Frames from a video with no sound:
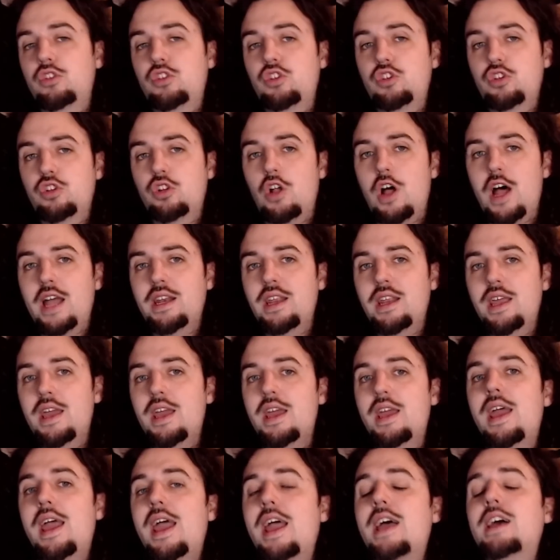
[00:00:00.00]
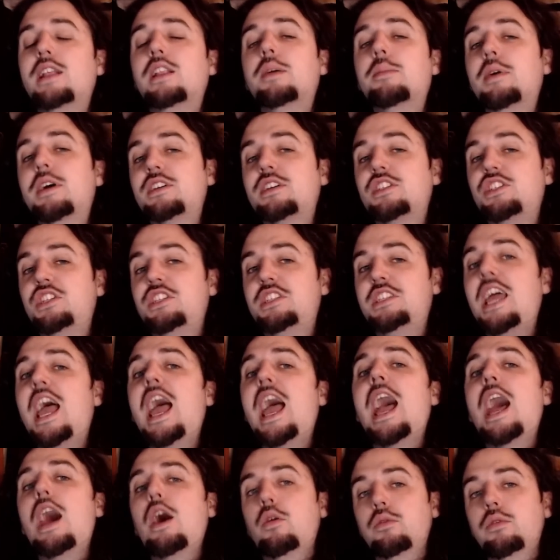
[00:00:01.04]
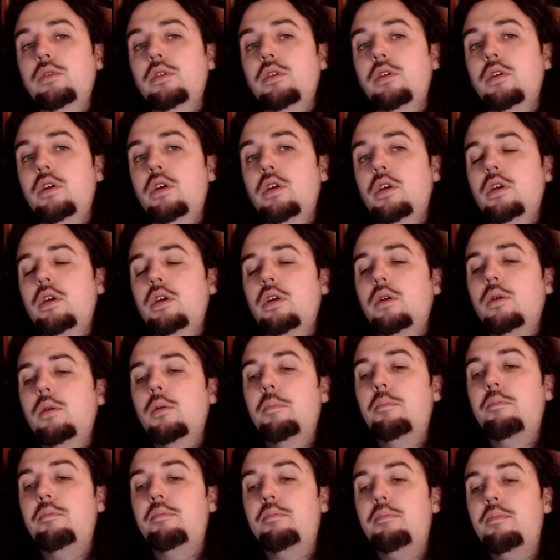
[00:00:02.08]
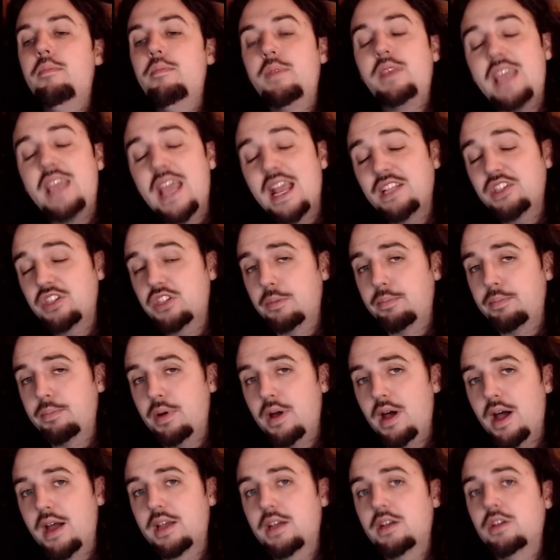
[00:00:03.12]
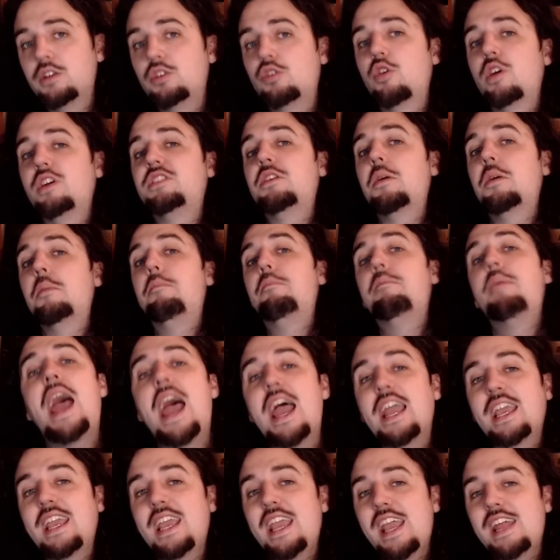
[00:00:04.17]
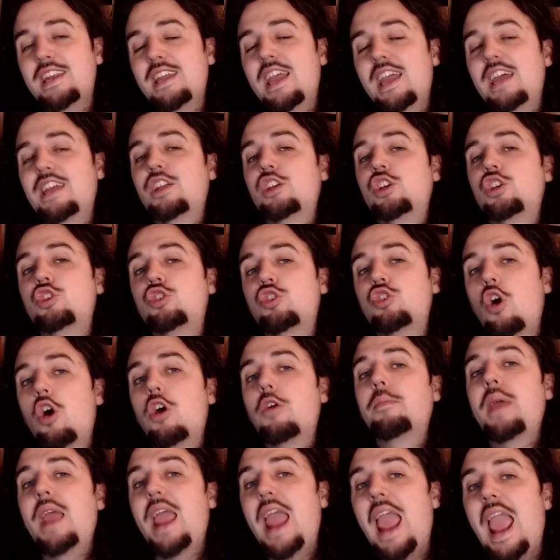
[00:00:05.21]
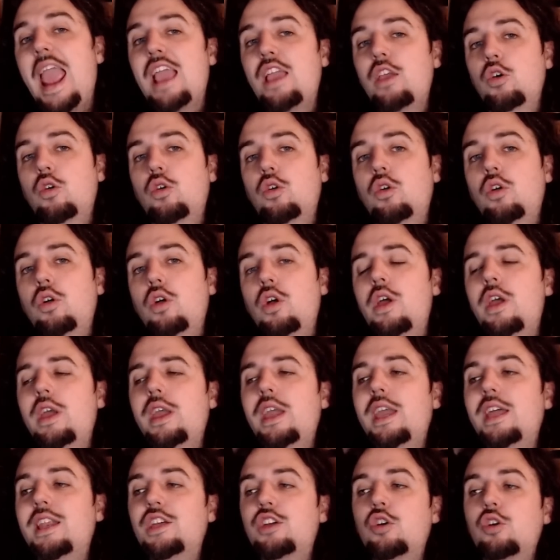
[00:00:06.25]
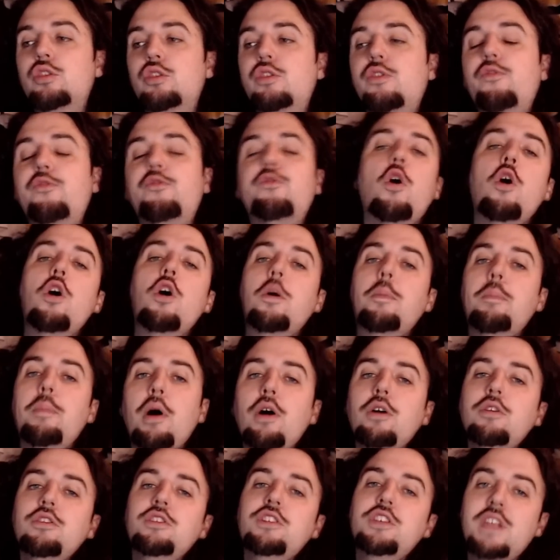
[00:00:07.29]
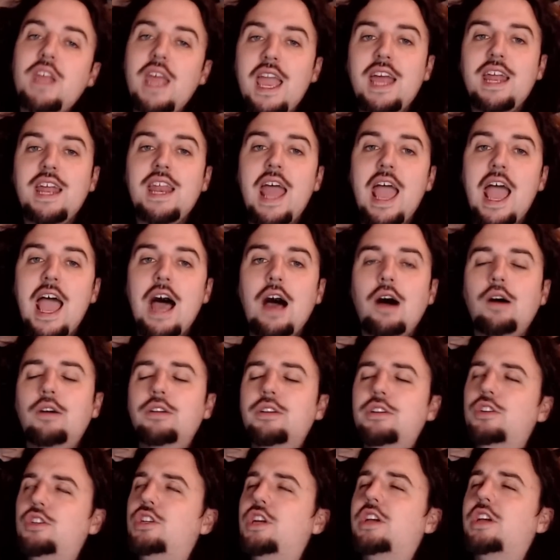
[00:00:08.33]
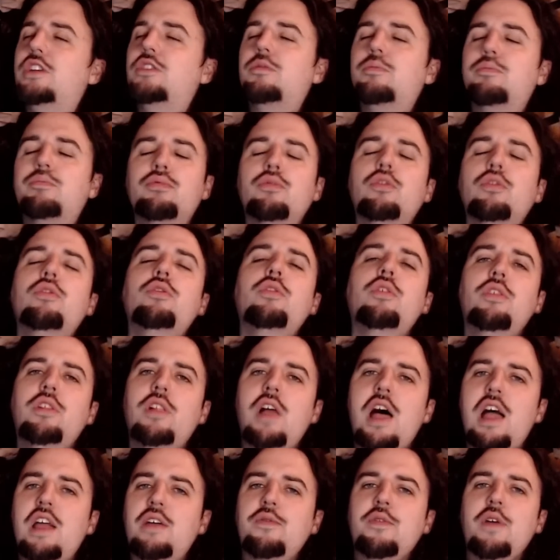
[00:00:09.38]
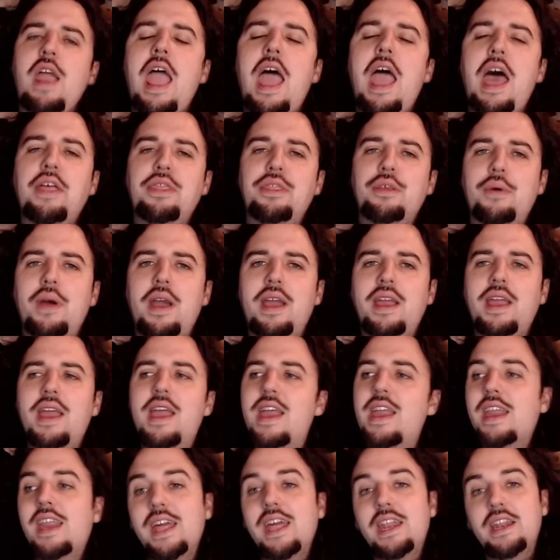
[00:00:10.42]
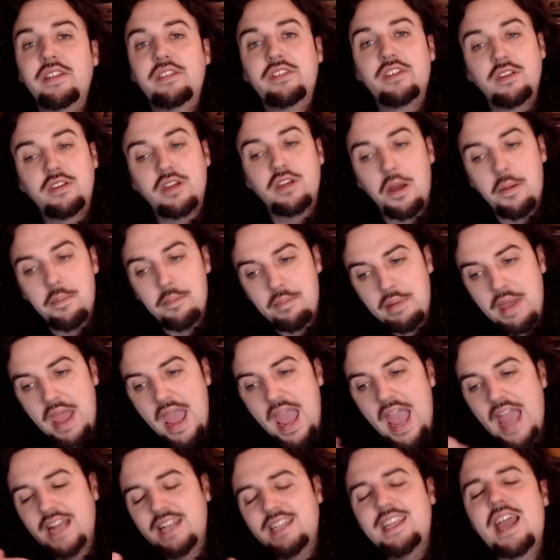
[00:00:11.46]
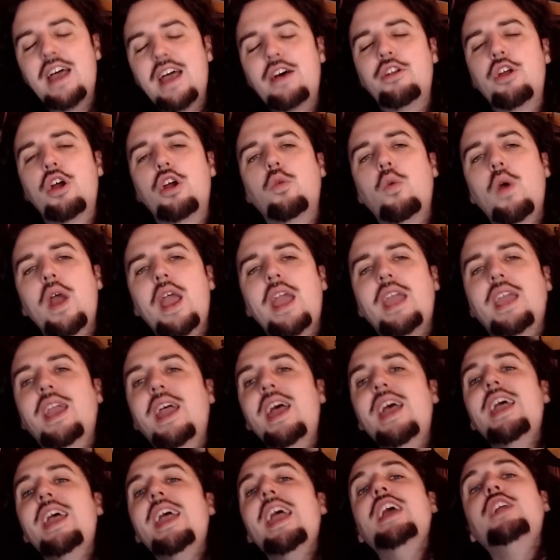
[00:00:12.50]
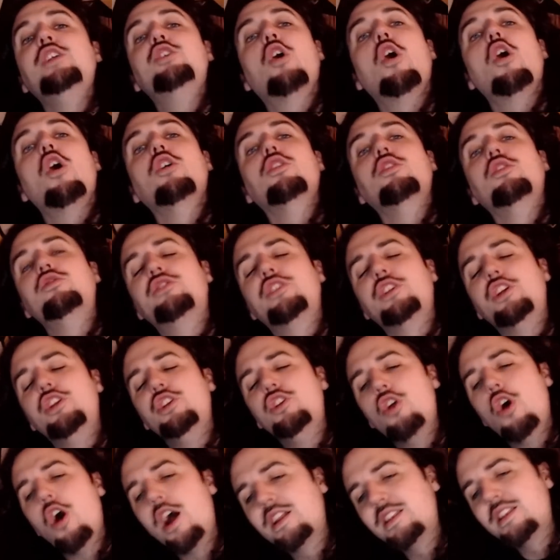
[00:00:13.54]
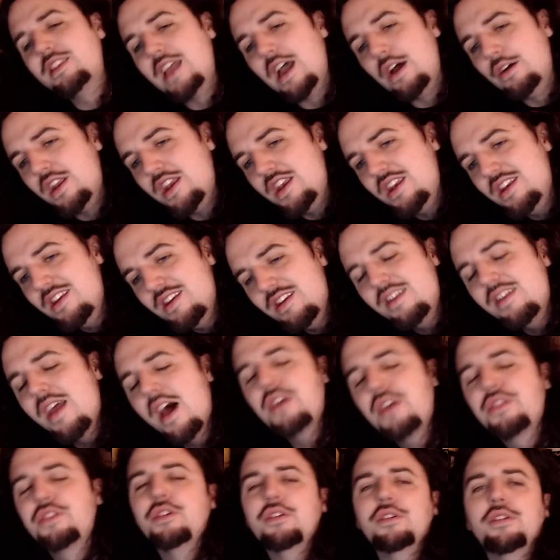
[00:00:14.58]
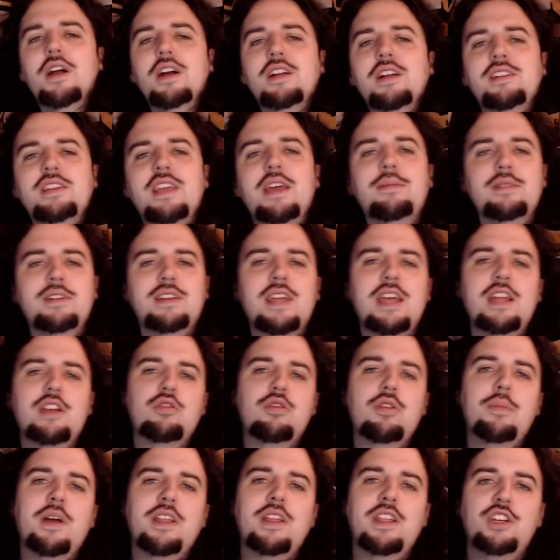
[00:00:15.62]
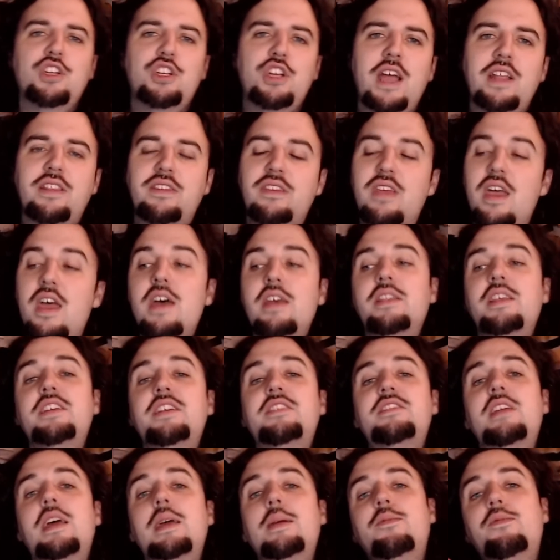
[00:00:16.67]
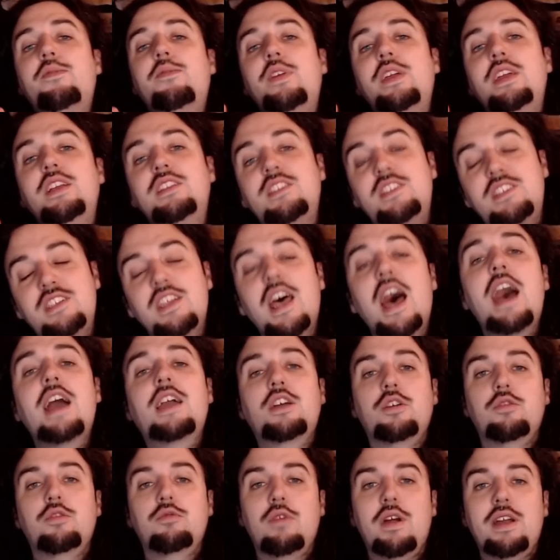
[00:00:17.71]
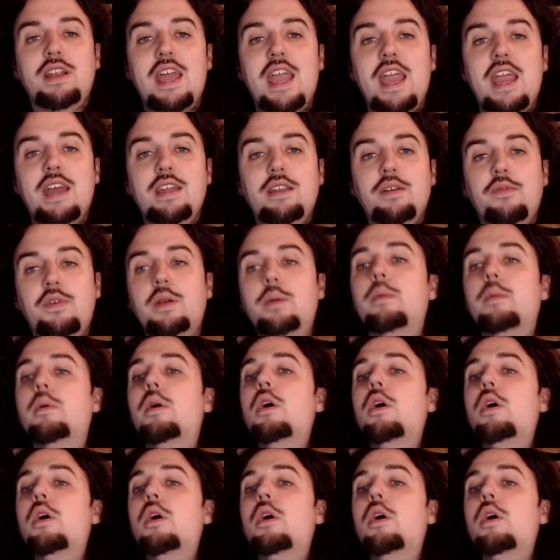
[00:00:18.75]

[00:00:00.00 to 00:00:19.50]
slot. Hellebuck's down, gets the puck, tries to backhand it at a sharp angle, and it goes far post and out. Just brutal luck for Hathaway. And it's going to come back down our way. And Carlo's going to knock down another attempted entry by the Jets. This time feed Zacha right ahead of him